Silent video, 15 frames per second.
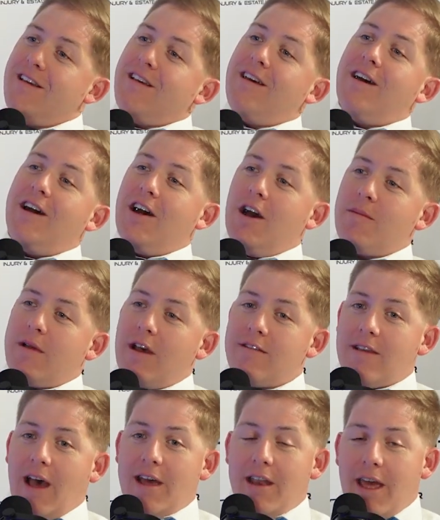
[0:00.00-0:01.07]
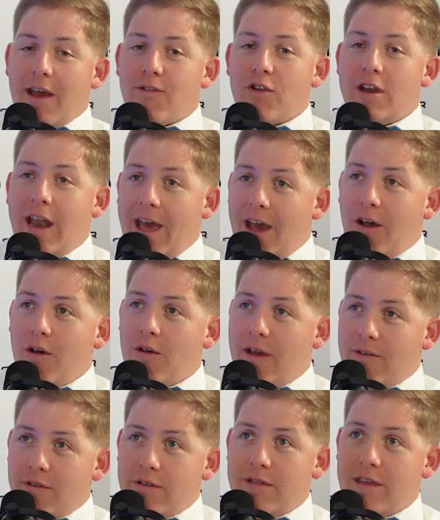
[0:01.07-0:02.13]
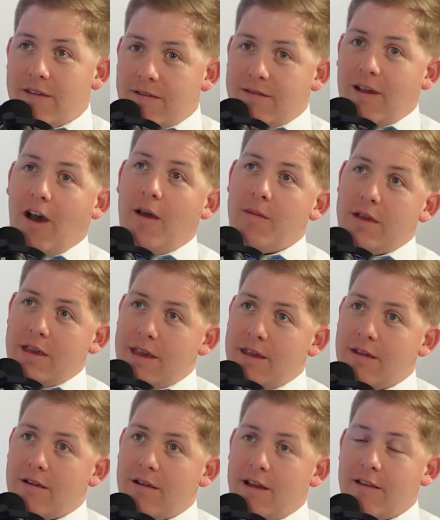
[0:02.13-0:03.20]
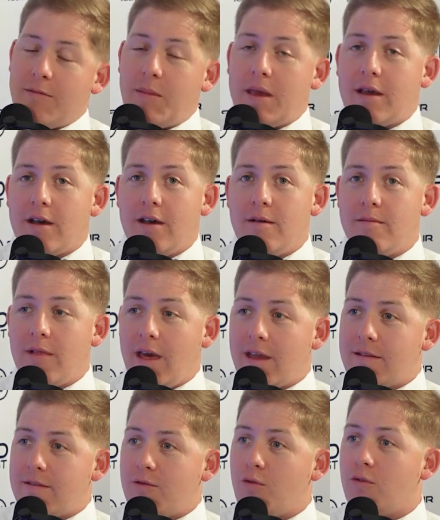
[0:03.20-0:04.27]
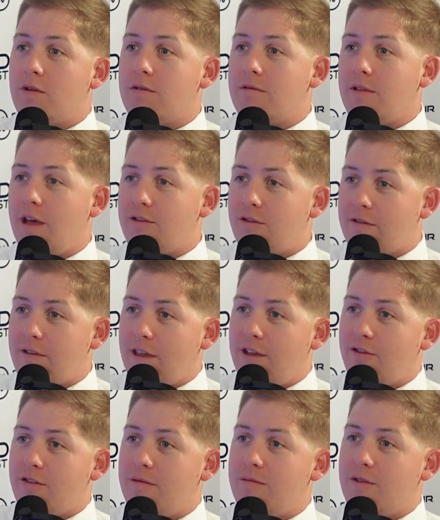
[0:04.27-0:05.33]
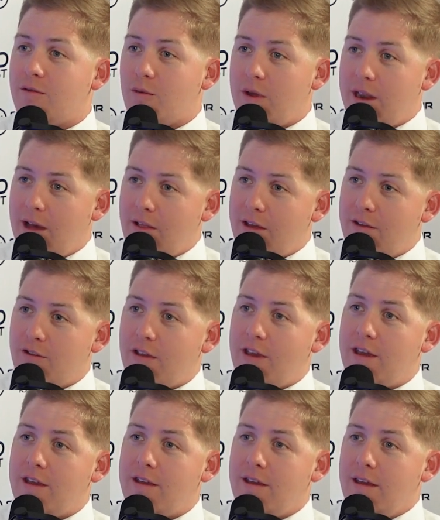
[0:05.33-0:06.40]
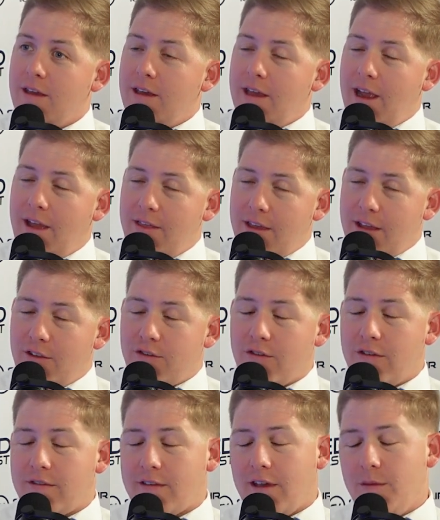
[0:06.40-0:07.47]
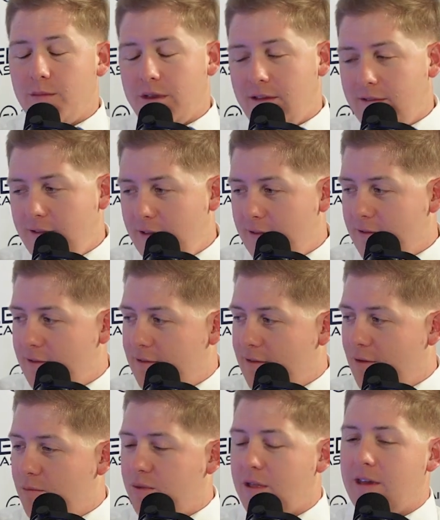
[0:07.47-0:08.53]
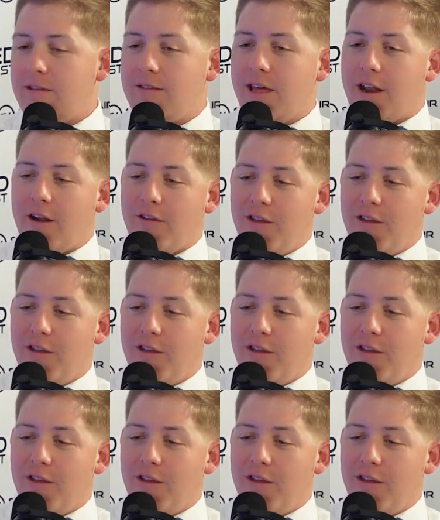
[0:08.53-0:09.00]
Because every this time of year has become like tort legislation between LAJ and the insurance company season. So please let our